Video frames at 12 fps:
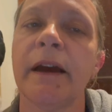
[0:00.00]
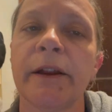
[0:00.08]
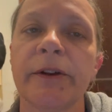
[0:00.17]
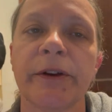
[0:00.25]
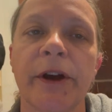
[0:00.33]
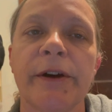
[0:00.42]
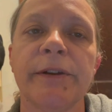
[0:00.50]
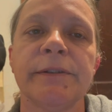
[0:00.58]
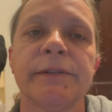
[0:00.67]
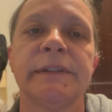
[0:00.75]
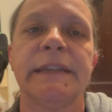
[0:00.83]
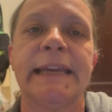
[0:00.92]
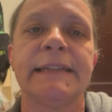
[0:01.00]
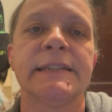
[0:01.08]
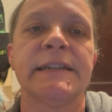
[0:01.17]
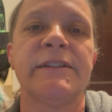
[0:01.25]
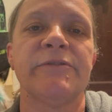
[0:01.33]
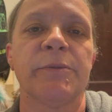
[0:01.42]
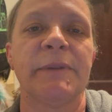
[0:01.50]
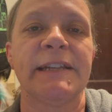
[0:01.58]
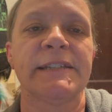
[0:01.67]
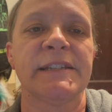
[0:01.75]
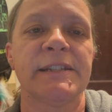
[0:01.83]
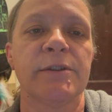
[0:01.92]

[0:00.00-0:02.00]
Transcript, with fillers: Hello, y'all. Nancy from Nancy's